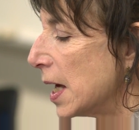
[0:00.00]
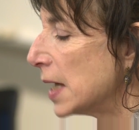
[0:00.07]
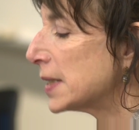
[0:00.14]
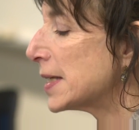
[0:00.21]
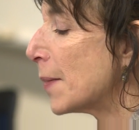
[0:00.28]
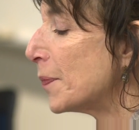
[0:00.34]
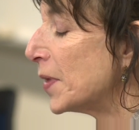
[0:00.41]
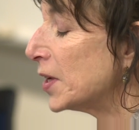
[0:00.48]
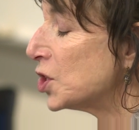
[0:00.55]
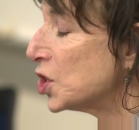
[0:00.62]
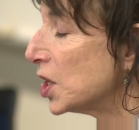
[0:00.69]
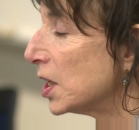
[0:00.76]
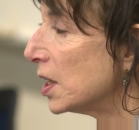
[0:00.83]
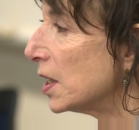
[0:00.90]

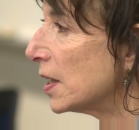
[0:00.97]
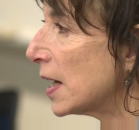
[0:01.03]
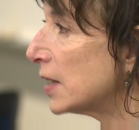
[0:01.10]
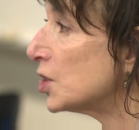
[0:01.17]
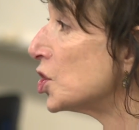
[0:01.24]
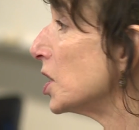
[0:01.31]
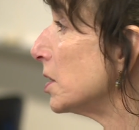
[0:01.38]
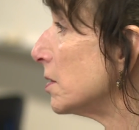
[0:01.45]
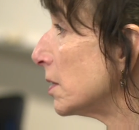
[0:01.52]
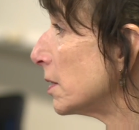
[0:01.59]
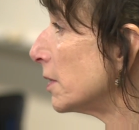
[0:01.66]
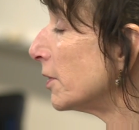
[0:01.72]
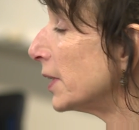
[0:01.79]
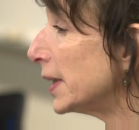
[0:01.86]
She
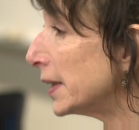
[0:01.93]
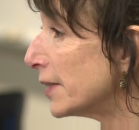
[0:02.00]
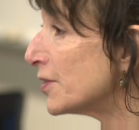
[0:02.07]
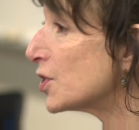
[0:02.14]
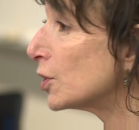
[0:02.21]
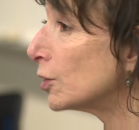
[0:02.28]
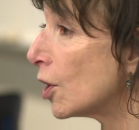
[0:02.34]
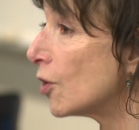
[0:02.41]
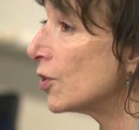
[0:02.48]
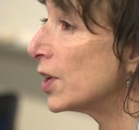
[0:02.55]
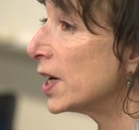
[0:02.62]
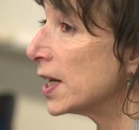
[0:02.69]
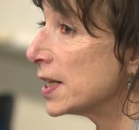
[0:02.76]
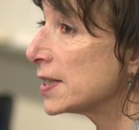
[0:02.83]
clearly lives
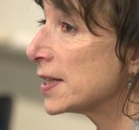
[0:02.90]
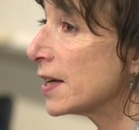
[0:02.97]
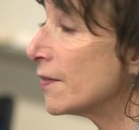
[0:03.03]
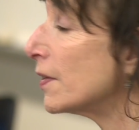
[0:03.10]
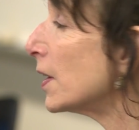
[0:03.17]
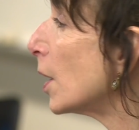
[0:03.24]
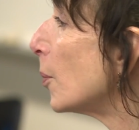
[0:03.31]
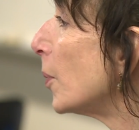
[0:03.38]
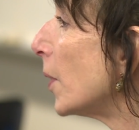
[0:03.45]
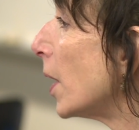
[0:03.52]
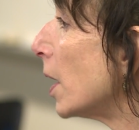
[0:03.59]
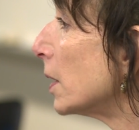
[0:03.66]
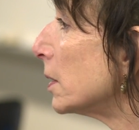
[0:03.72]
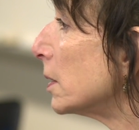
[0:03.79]
alone and has given up
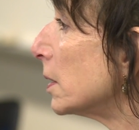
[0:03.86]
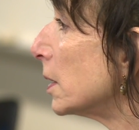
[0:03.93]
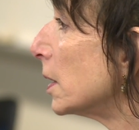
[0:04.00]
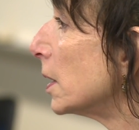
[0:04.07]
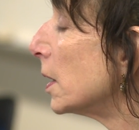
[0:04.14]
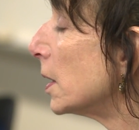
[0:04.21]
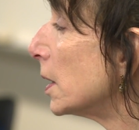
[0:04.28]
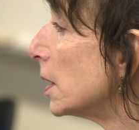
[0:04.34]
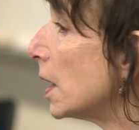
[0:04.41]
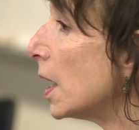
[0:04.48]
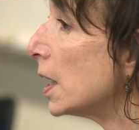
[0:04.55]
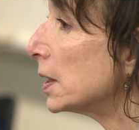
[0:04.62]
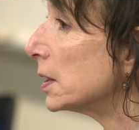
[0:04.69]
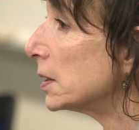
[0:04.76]
on
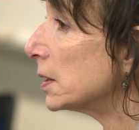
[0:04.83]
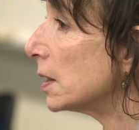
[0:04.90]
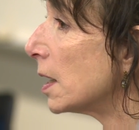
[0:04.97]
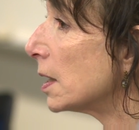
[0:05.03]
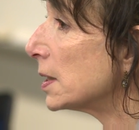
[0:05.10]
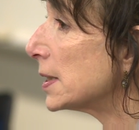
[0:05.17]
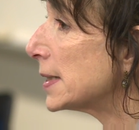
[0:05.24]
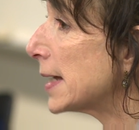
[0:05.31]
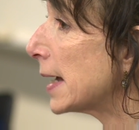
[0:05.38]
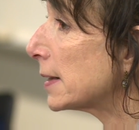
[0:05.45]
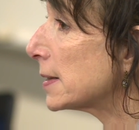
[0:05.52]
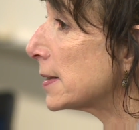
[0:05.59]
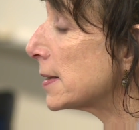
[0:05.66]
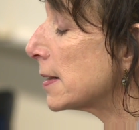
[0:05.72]

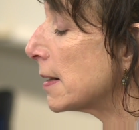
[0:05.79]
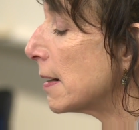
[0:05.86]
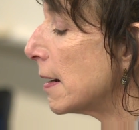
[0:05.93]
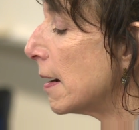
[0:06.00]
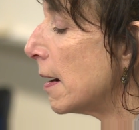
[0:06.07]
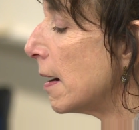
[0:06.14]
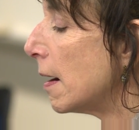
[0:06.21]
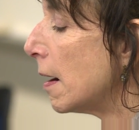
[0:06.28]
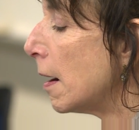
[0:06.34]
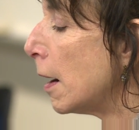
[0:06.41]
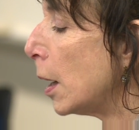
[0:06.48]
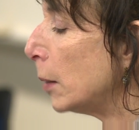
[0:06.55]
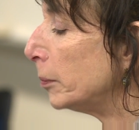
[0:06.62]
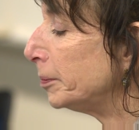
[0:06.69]
sex.
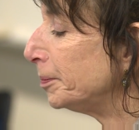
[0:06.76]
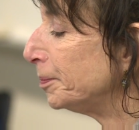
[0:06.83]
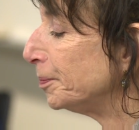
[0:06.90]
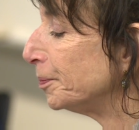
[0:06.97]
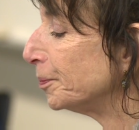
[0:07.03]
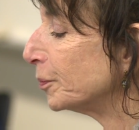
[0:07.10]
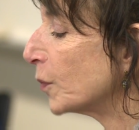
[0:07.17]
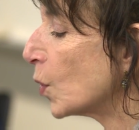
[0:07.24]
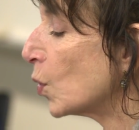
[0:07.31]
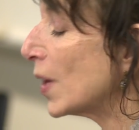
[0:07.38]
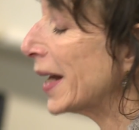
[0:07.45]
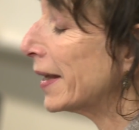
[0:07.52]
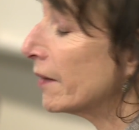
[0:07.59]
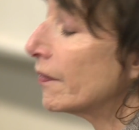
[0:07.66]
Or
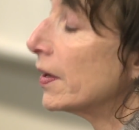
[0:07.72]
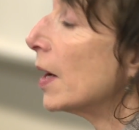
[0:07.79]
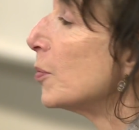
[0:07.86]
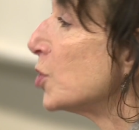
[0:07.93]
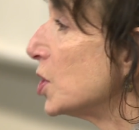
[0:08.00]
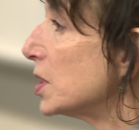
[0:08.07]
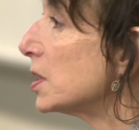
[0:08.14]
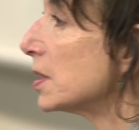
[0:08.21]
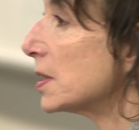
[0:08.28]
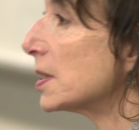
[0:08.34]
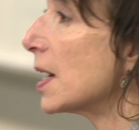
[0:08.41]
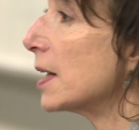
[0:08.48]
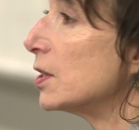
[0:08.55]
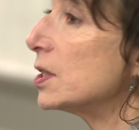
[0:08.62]
not given up, she's
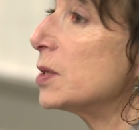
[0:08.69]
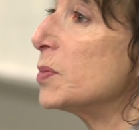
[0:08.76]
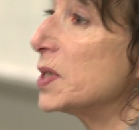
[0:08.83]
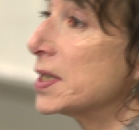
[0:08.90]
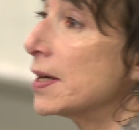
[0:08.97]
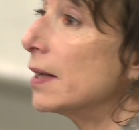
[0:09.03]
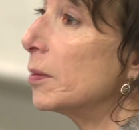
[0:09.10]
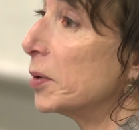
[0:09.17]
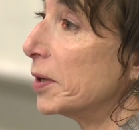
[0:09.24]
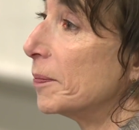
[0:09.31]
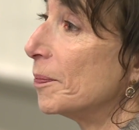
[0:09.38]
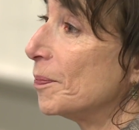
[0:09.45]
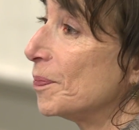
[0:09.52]
decided to be celibate.